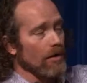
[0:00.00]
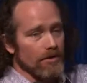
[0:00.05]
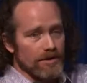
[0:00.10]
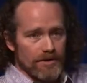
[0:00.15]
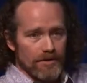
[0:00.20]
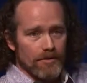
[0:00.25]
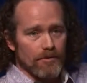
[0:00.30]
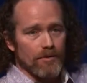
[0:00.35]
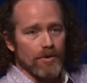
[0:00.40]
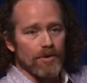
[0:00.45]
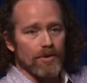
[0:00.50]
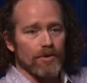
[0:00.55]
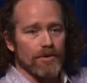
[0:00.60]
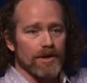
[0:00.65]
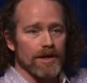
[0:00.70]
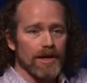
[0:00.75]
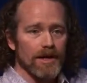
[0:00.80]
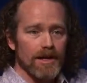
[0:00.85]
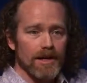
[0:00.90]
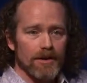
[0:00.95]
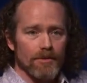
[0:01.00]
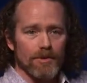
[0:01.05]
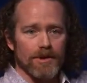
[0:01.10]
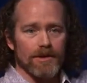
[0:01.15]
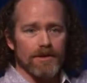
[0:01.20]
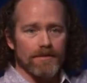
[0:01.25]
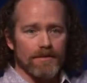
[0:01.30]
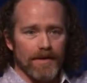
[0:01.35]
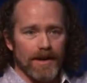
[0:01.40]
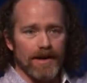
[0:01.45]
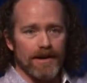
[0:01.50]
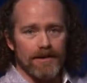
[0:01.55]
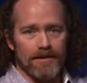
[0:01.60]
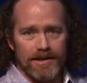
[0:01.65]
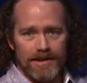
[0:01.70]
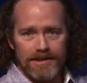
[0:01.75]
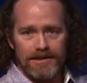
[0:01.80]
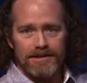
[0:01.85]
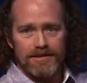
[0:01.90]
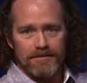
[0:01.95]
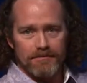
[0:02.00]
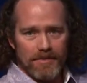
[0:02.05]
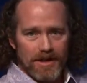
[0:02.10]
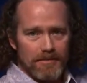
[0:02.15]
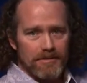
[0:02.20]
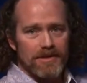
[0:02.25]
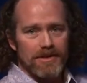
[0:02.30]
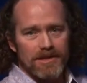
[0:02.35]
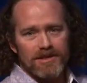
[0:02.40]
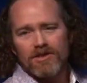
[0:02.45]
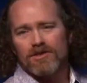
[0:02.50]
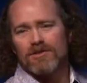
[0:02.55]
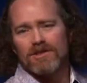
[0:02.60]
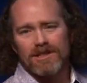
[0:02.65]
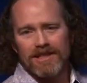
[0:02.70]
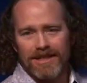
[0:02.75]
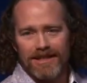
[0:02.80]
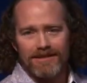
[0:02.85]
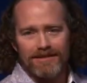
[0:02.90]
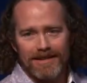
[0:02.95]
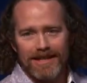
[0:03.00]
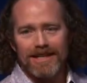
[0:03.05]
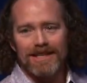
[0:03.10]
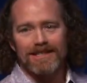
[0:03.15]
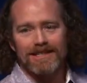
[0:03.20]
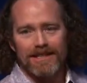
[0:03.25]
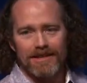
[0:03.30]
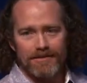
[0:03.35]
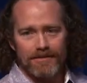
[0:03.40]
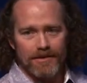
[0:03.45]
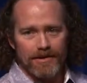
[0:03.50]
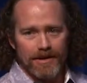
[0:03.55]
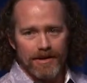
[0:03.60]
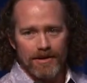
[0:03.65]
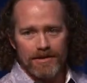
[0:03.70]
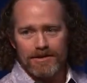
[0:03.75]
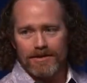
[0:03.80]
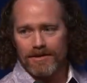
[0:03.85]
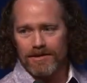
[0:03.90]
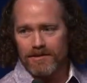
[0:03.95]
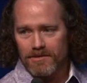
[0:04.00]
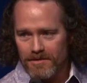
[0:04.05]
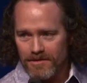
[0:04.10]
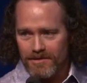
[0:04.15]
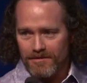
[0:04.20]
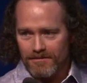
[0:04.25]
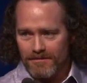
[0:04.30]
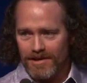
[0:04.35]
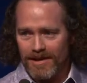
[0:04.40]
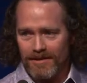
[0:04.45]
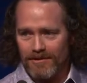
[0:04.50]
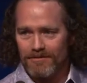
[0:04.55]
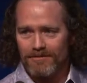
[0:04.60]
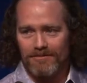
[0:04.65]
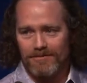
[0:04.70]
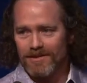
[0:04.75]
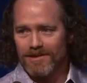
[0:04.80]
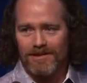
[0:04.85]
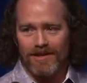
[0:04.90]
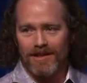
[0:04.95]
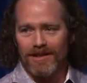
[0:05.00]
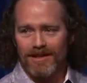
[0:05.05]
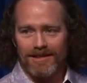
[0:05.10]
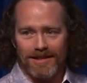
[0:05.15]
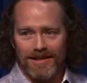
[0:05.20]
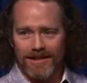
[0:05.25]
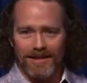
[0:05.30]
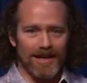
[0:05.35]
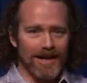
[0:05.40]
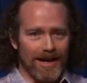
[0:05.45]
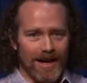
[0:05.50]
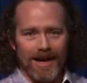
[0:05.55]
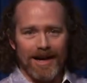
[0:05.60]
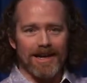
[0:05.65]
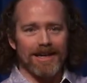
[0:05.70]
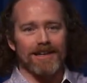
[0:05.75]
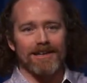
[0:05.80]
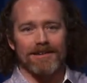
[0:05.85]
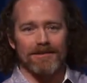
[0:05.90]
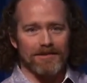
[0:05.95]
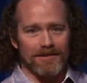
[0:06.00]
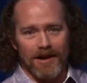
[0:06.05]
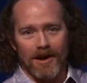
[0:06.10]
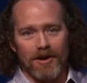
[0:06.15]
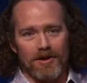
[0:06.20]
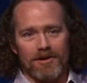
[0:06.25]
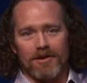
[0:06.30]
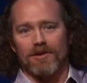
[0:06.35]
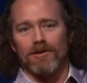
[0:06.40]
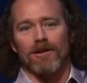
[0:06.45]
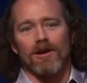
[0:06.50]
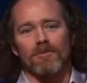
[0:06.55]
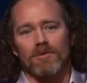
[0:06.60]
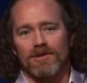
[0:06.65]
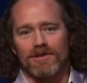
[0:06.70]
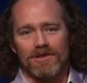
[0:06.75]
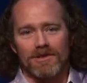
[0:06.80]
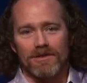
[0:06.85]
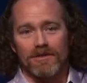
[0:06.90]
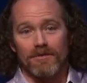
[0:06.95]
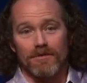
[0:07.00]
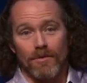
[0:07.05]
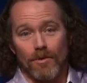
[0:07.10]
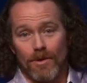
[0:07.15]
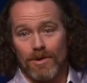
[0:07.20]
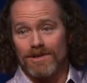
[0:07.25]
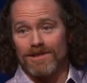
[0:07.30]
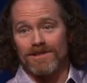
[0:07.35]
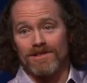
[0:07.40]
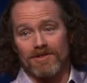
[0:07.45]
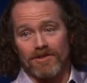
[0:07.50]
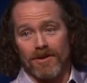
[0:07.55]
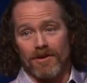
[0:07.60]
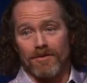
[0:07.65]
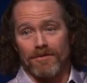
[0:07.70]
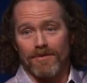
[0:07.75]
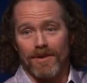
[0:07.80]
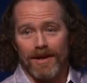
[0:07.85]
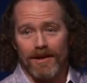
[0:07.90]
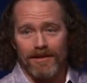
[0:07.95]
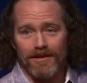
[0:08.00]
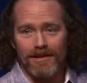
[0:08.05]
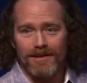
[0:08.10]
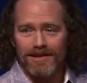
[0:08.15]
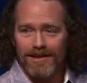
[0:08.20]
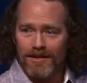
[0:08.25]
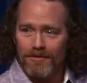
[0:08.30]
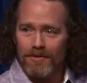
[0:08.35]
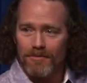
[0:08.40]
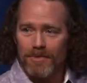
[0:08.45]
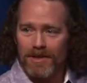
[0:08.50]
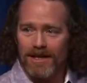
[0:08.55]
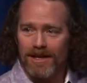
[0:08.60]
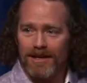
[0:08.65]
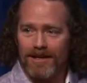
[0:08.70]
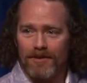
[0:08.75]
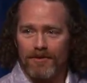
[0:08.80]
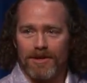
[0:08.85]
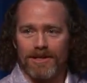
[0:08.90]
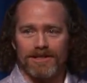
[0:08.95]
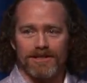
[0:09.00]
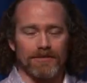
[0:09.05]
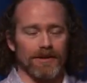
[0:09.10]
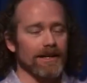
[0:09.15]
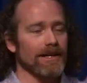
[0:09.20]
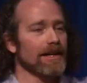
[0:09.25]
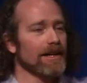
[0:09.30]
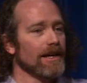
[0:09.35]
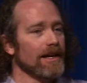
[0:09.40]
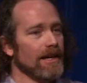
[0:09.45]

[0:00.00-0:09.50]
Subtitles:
out to the road where the fire is, and maybe it's usually easy for the arsonist. It's not like they hike 100 kilometers into the forest and start a fire. Like, that would be kind of crazy, right?